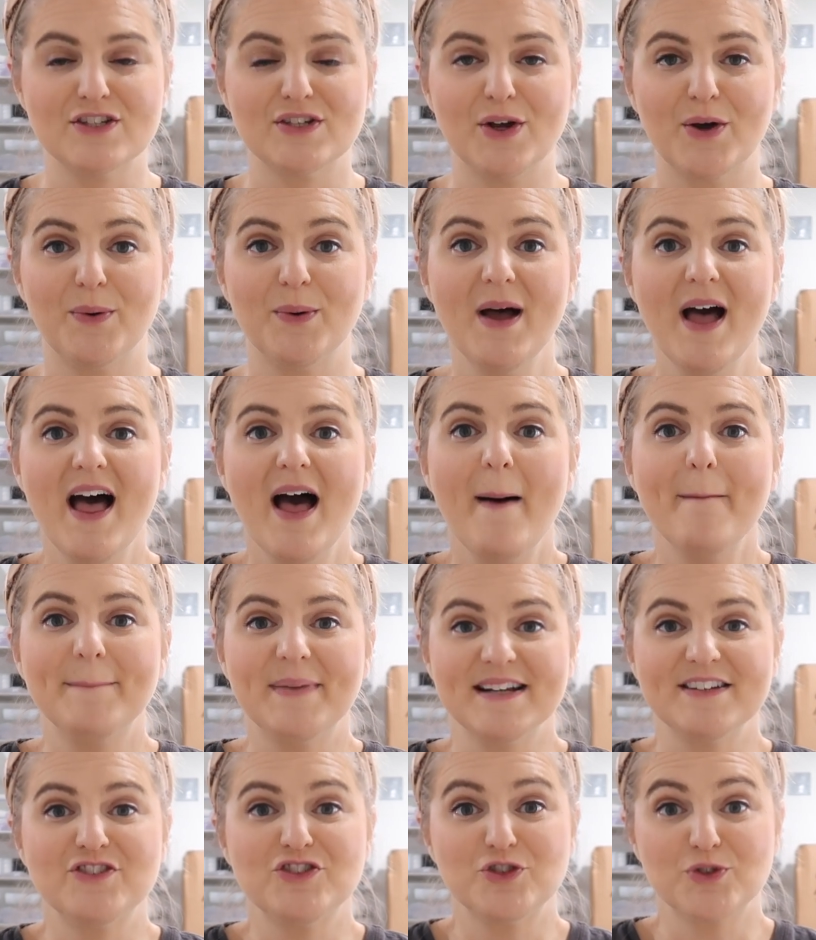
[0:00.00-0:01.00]
So
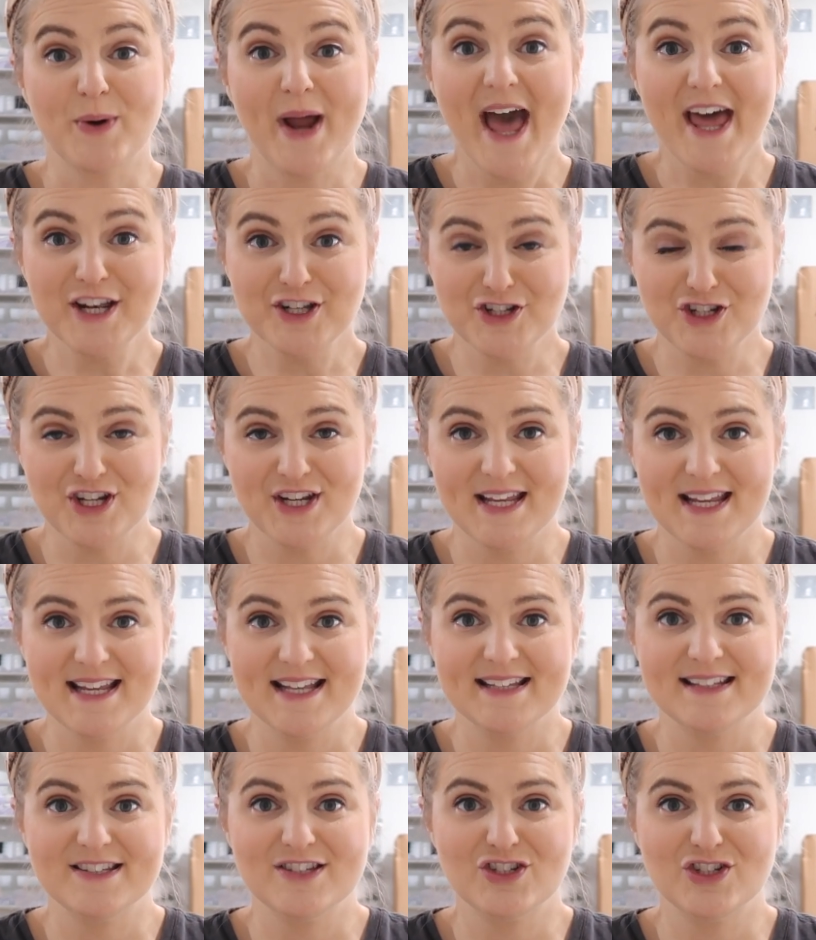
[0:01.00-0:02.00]
my strategy
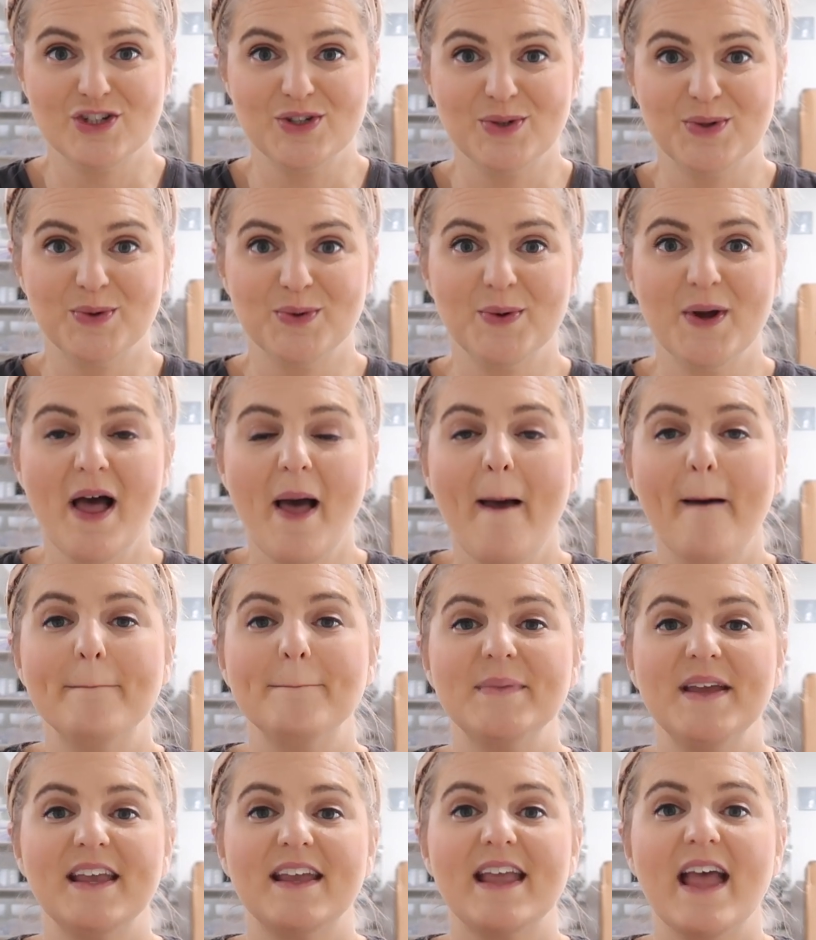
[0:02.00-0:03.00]
is to
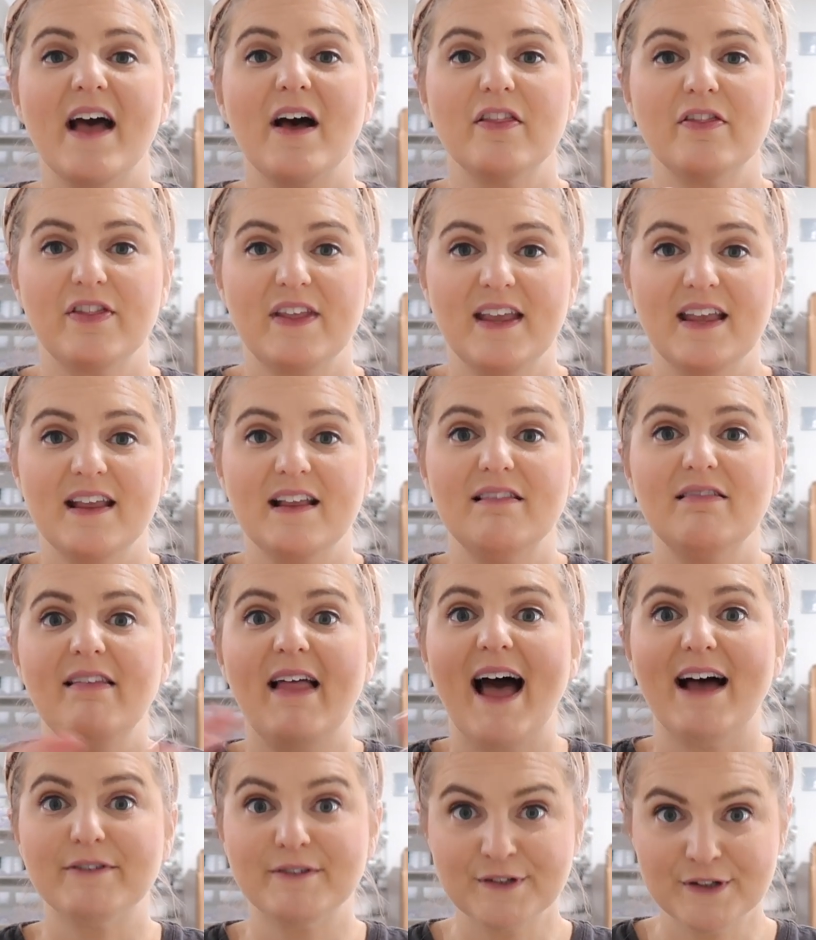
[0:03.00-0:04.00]
make the
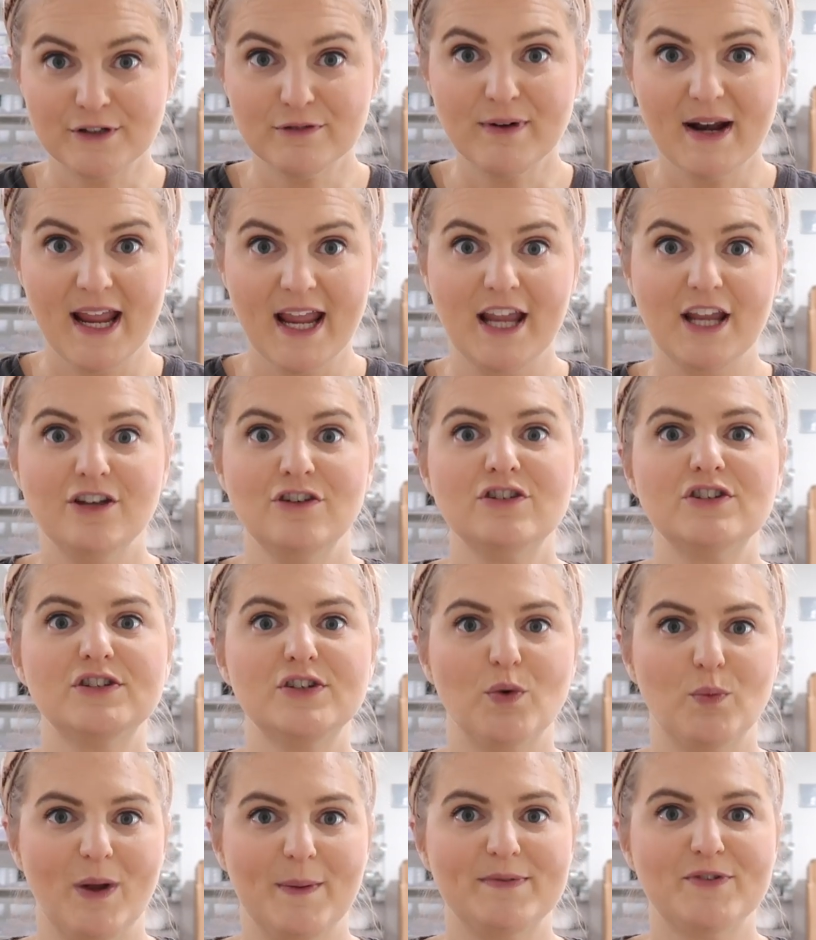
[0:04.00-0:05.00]
lavender range,
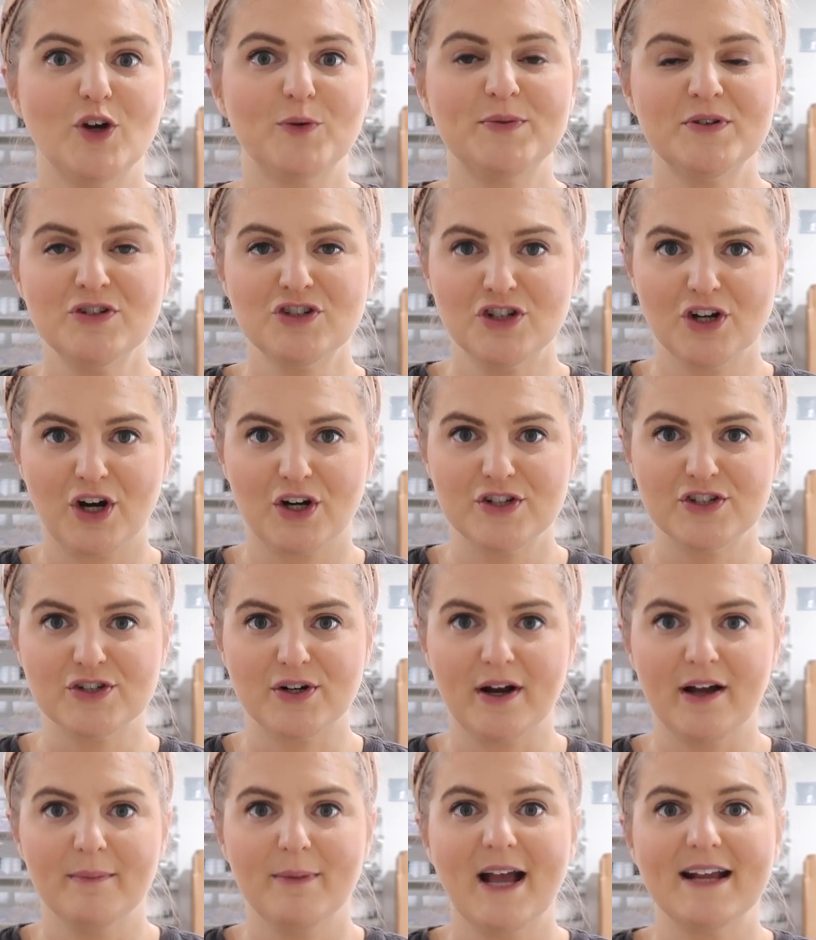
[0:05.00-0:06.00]
so whipped soaps and sugar scrub.